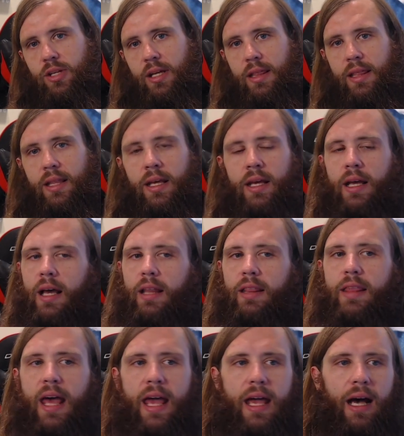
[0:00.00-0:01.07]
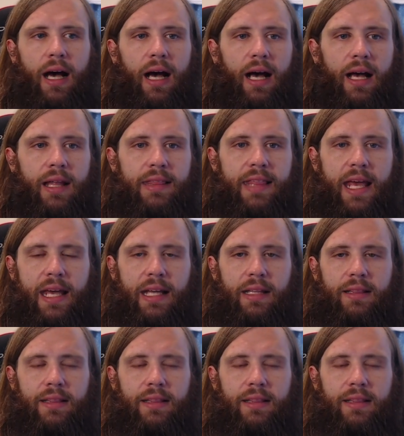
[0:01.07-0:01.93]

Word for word: Uh, they uh, they